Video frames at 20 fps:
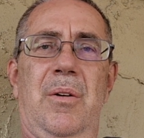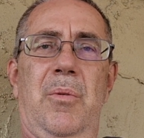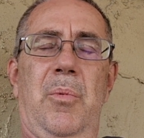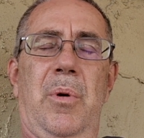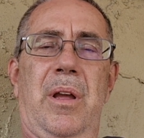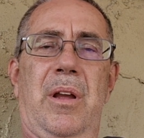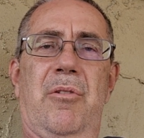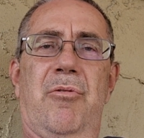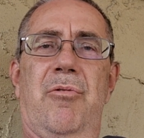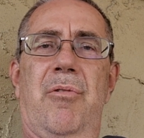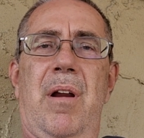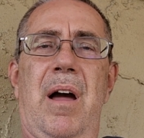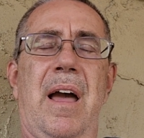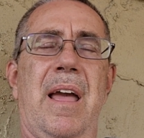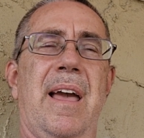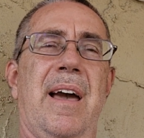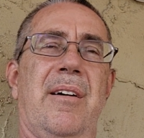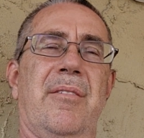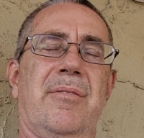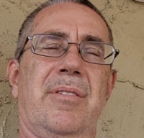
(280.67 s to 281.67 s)
We cry
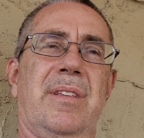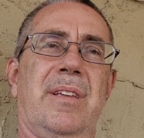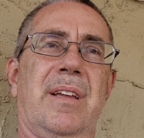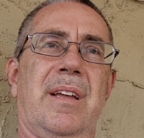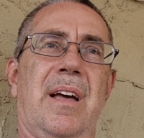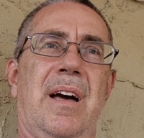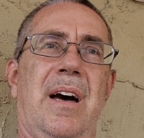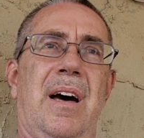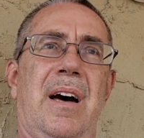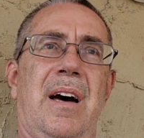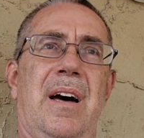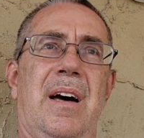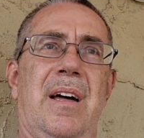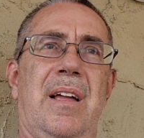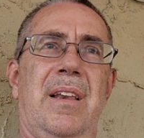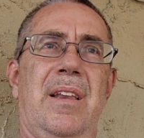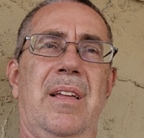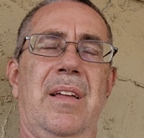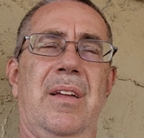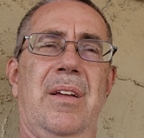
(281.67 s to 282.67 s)
out to
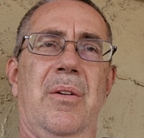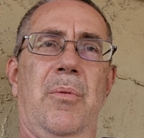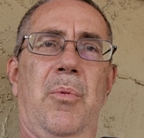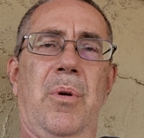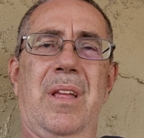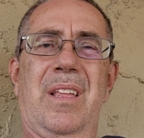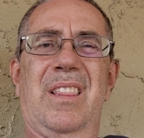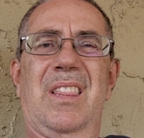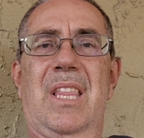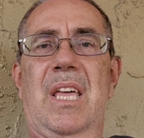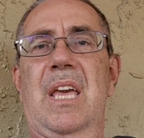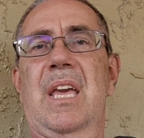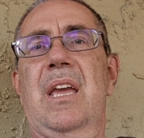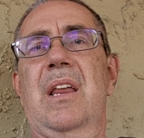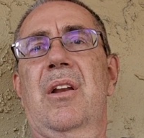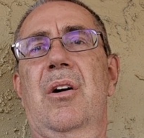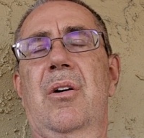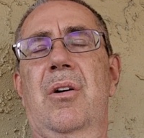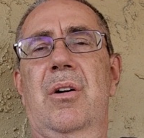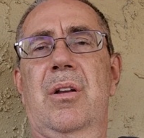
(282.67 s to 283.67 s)
God. We
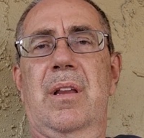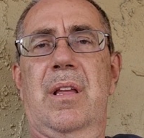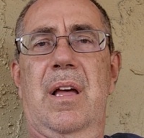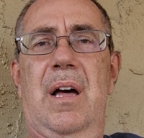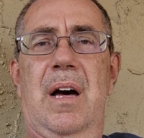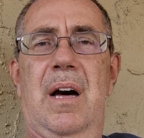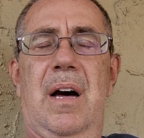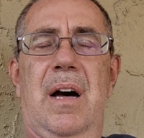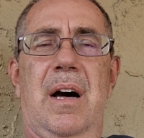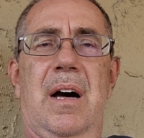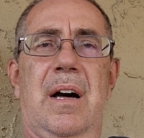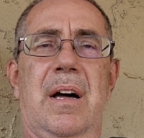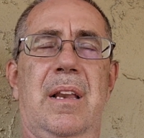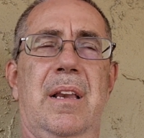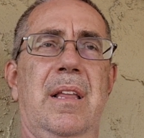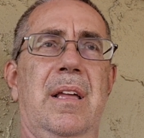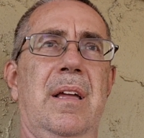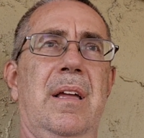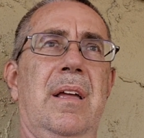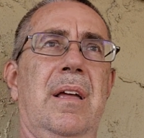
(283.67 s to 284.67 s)
lean on God.
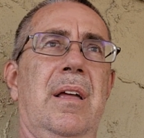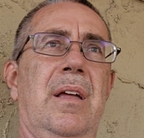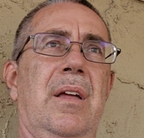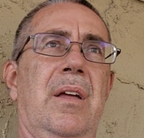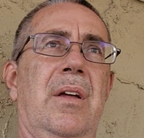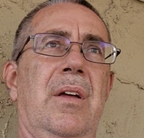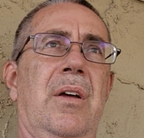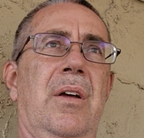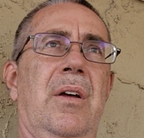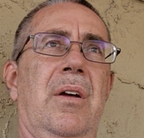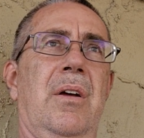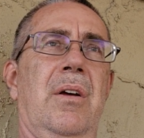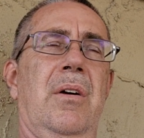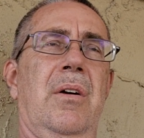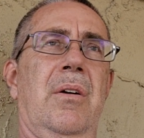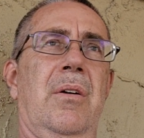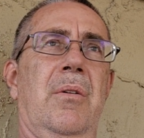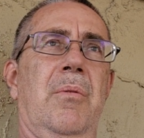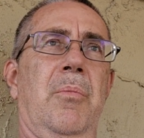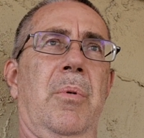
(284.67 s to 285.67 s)

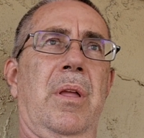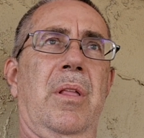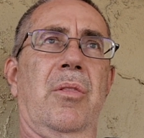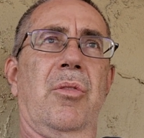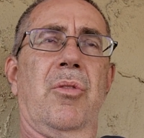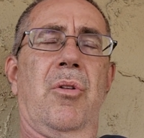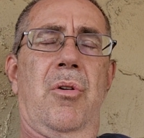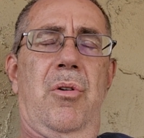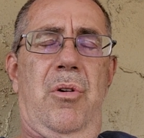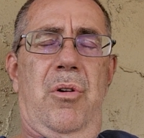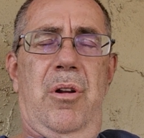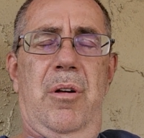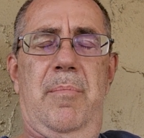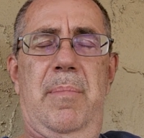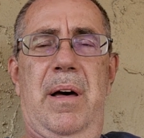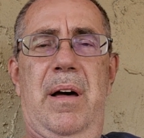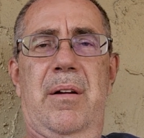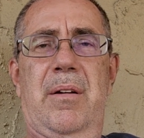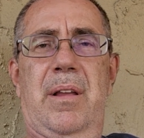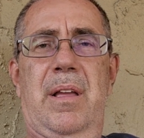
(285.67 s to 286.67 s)
We learn
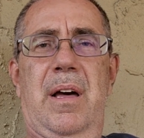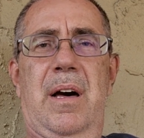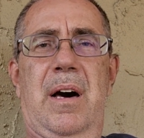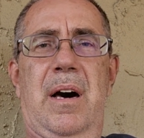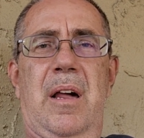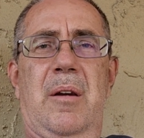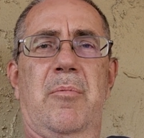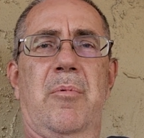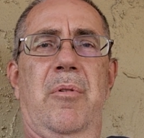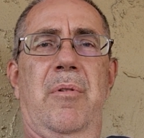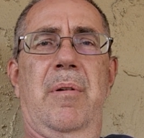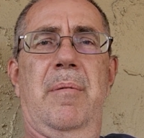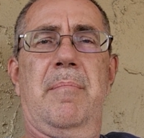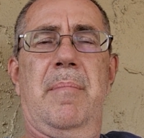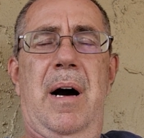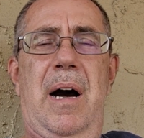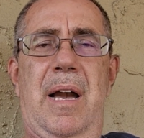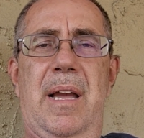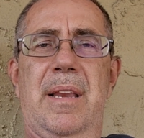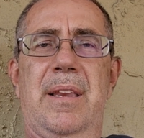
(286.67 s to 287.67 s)
about God. We're
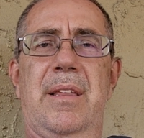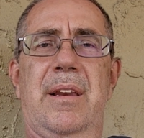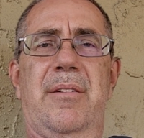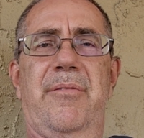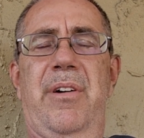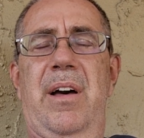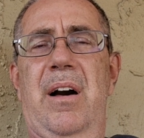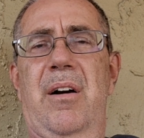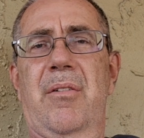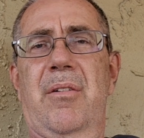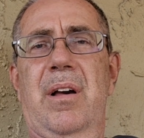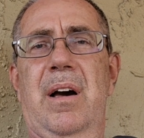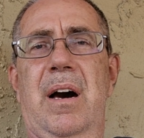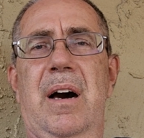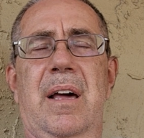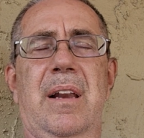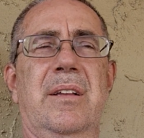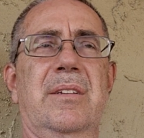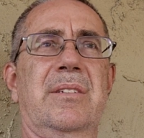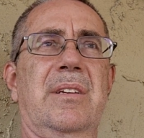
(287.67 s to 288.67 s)
reminded of how
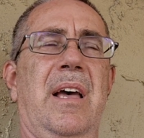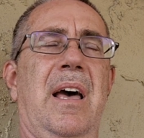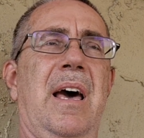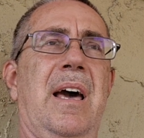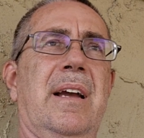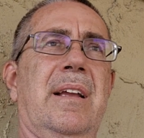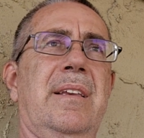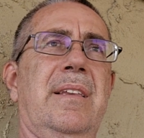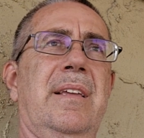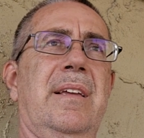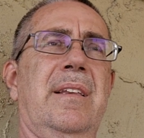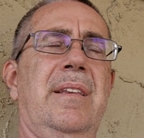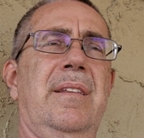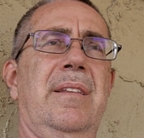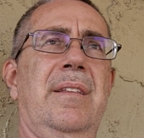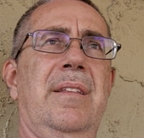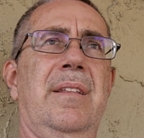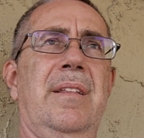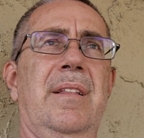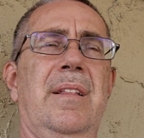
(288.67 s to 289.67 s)
God has acted.
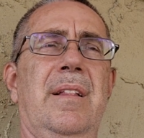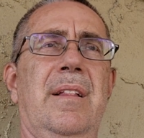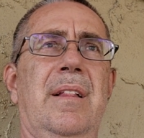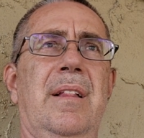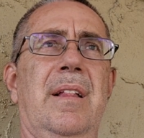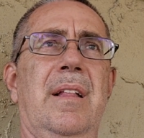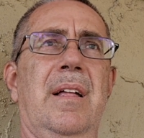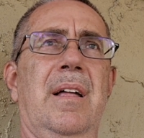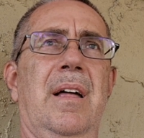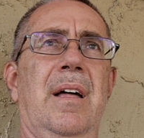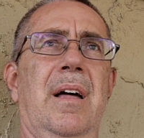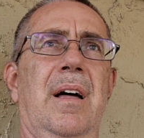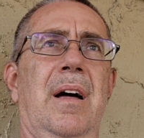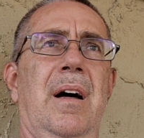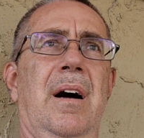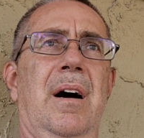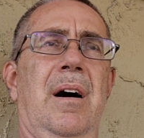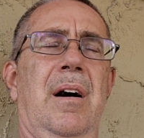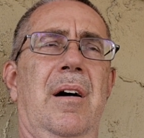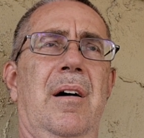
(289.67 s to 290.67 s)

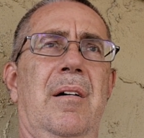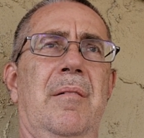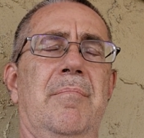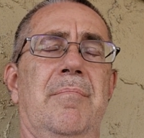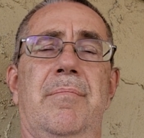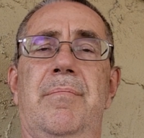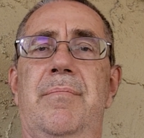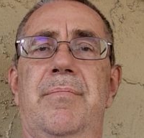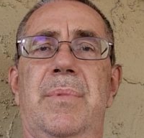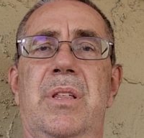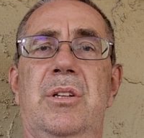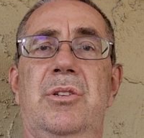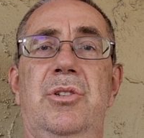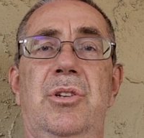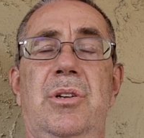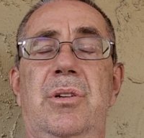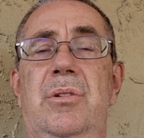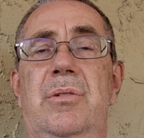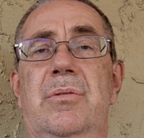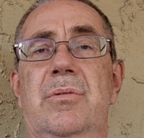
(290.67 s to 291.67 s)
The
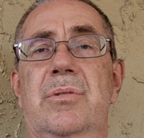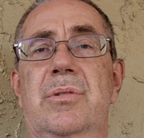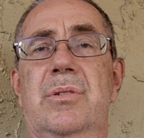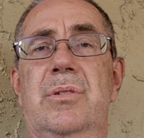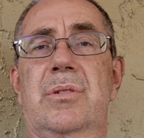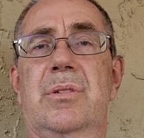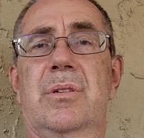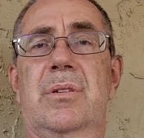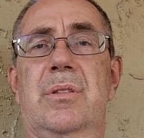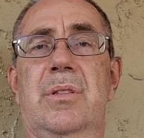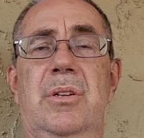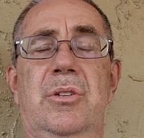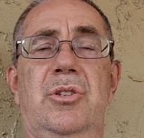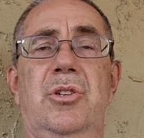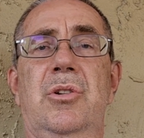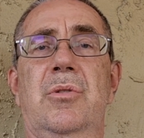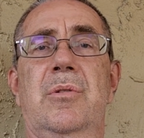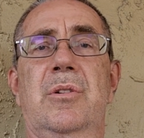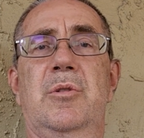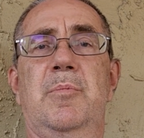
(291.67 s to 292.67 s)
Jews, the
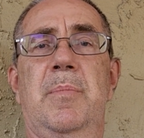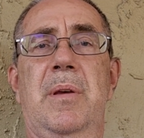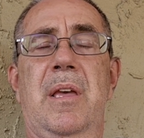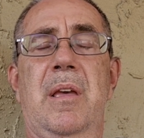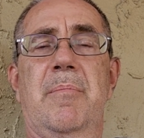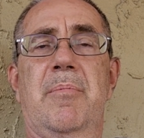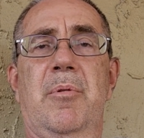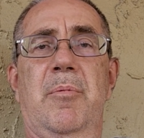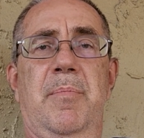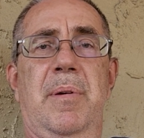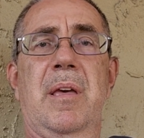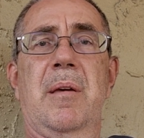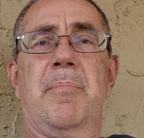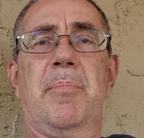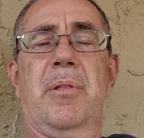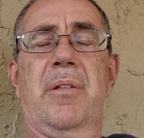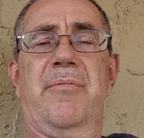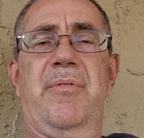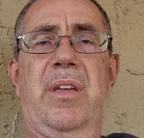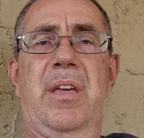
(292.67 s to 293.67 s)
Jewish people,
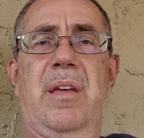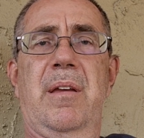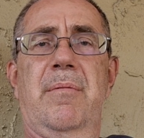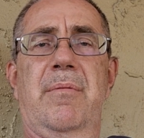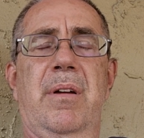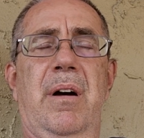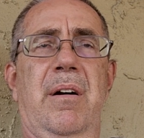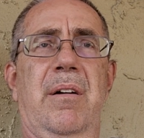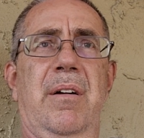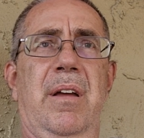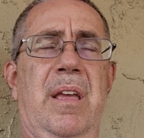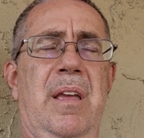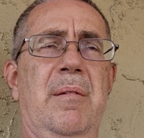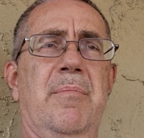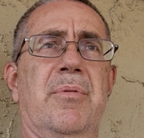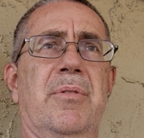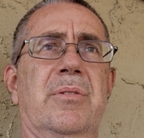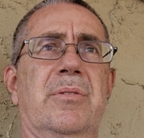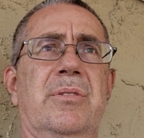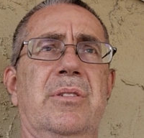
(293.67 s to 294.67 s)
people of the
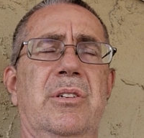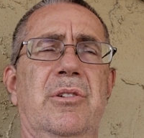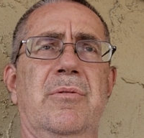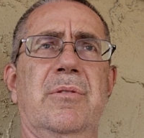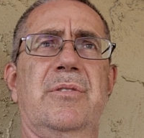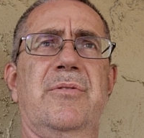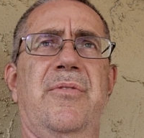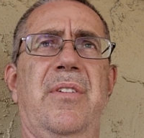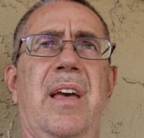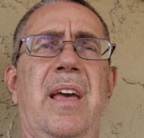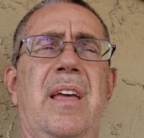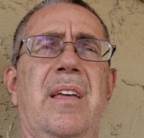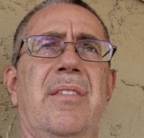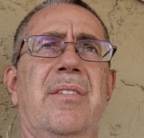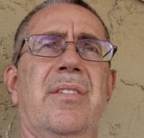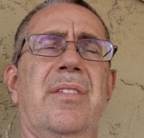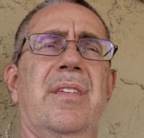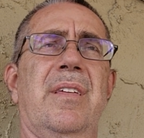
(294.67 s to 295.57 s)
Hebrews, Jewish faith.